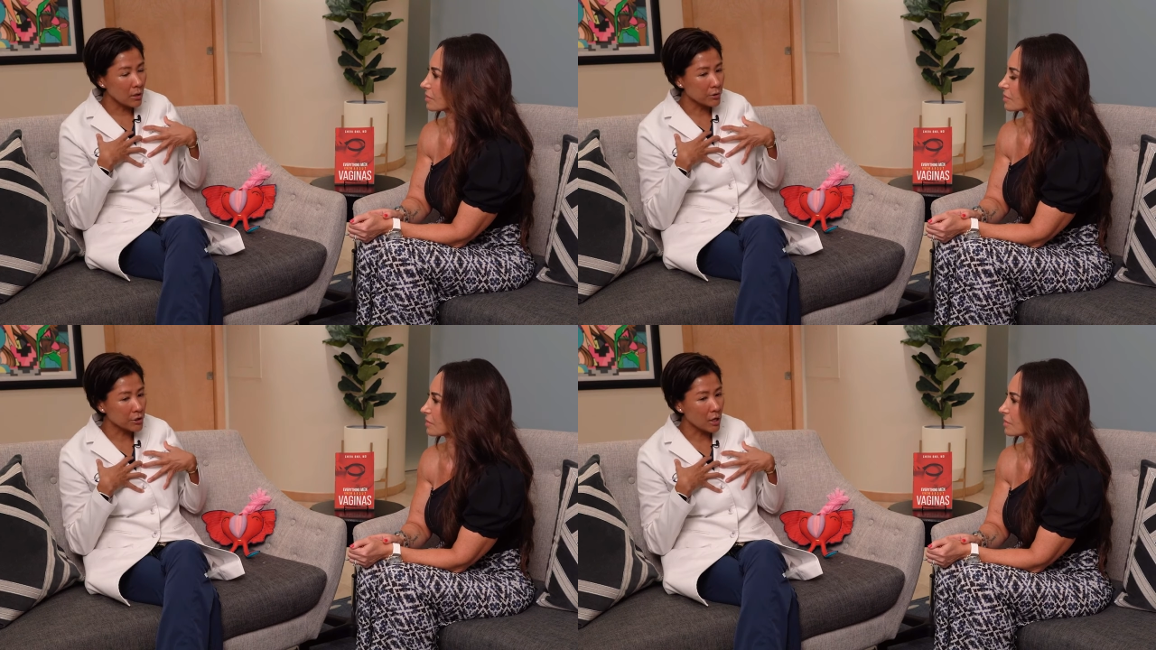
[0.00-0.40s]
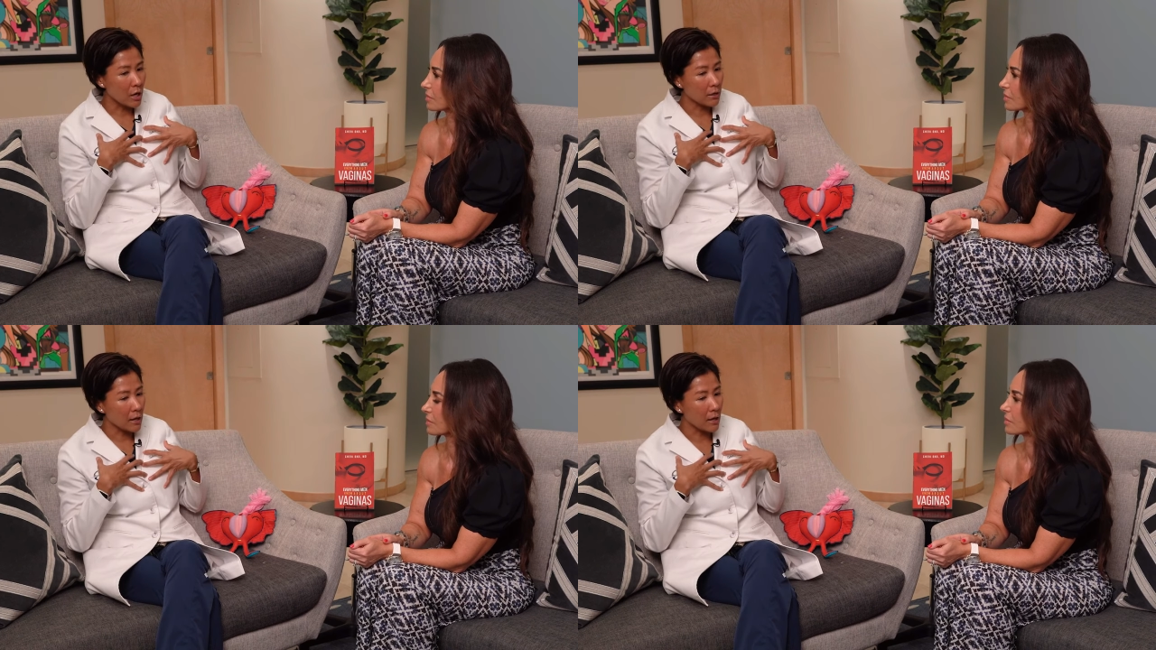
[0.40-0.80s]
Speaker 1: the O
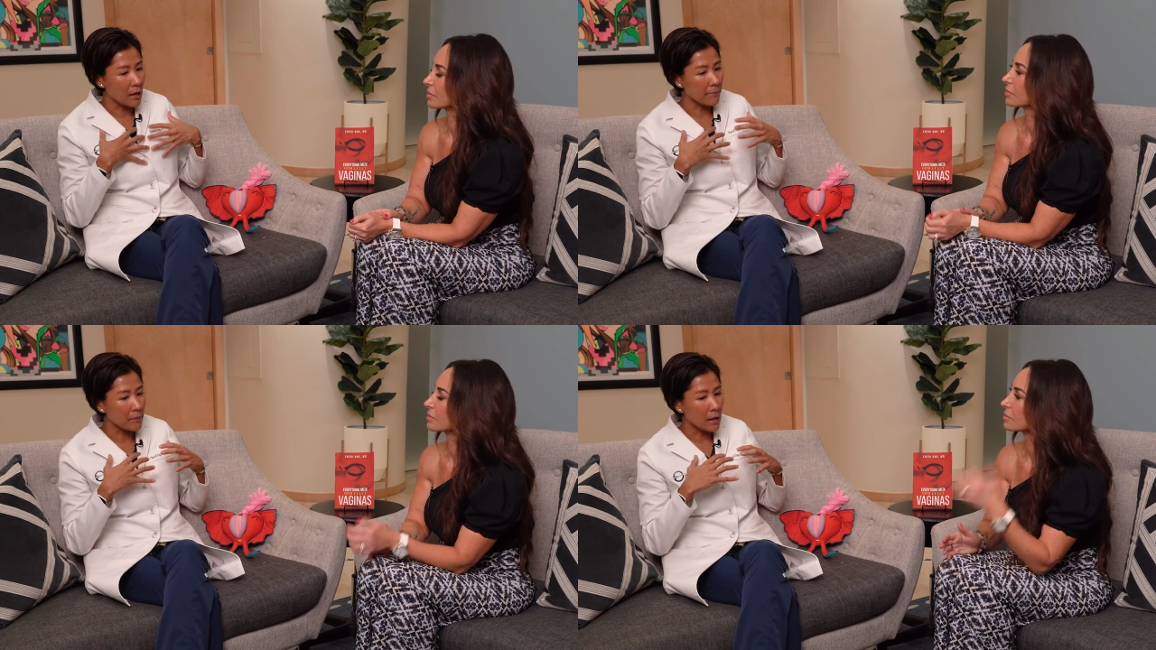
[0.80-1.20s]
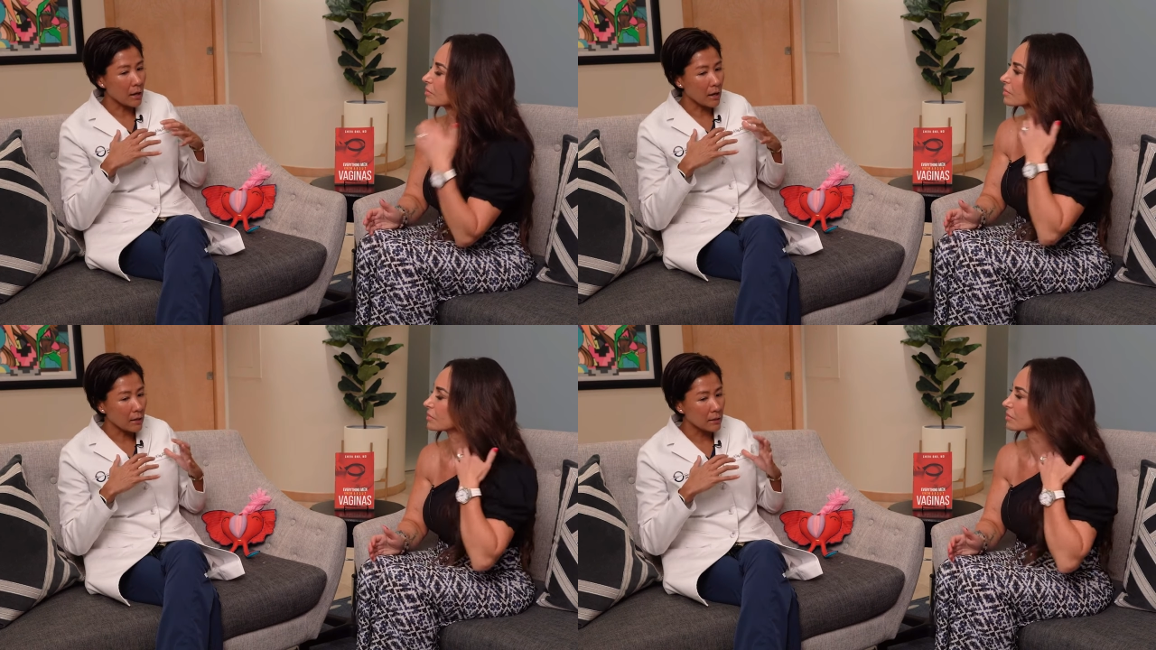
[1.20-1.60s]
shot, um,
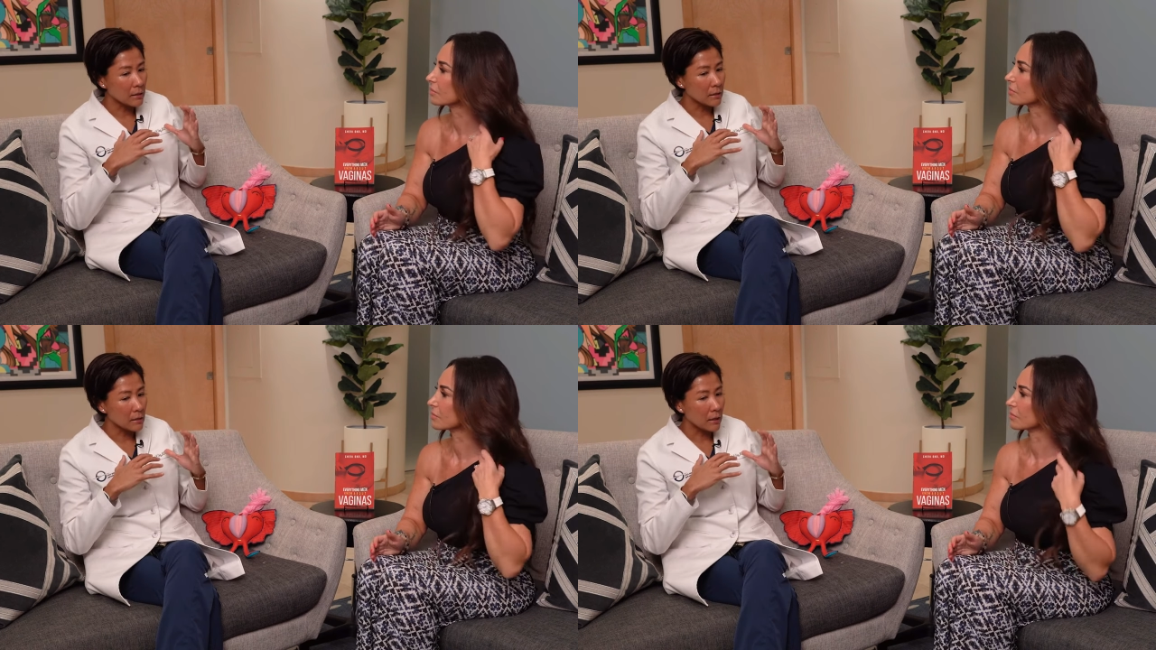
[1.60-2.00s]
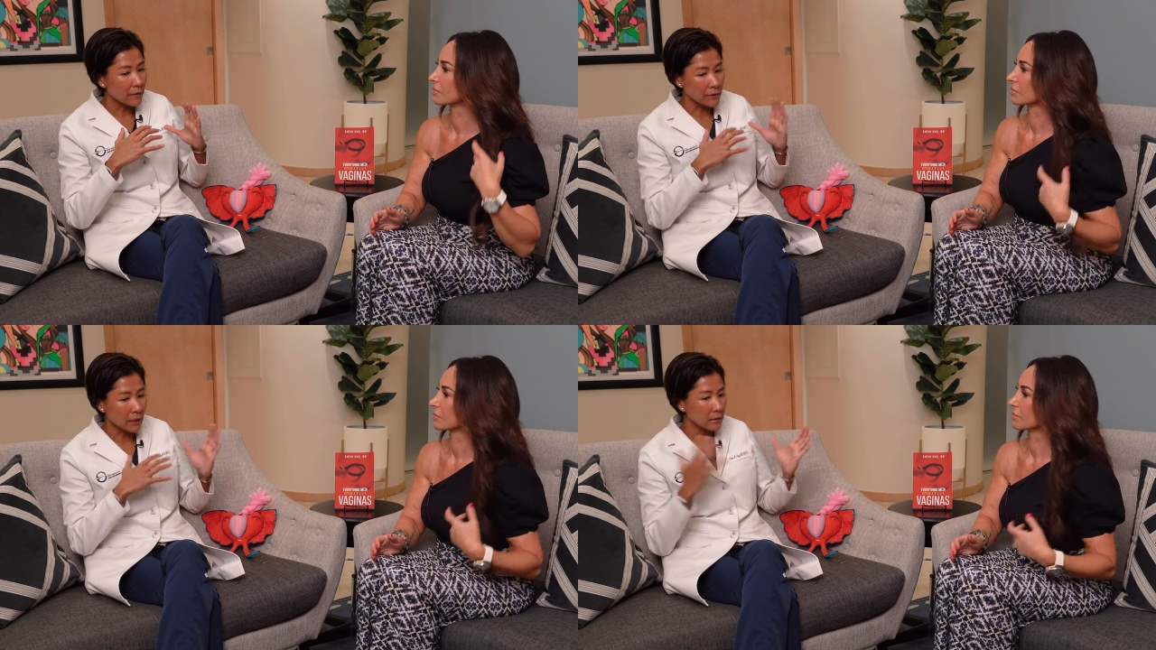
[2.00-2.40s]
I
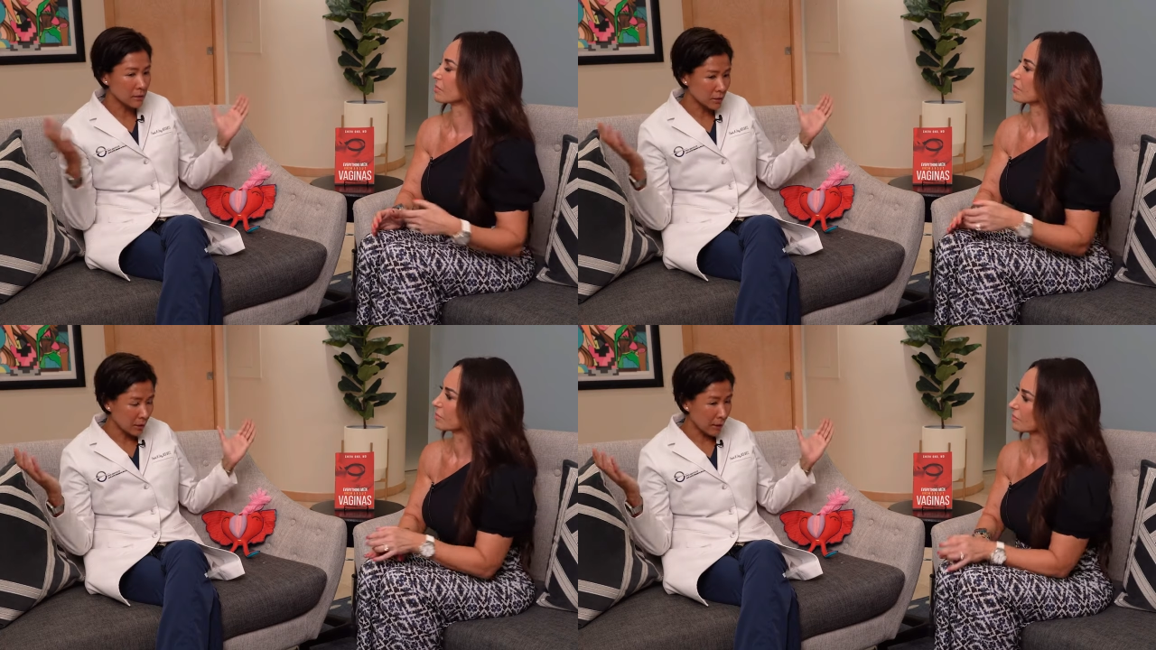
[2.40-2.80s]
have done this,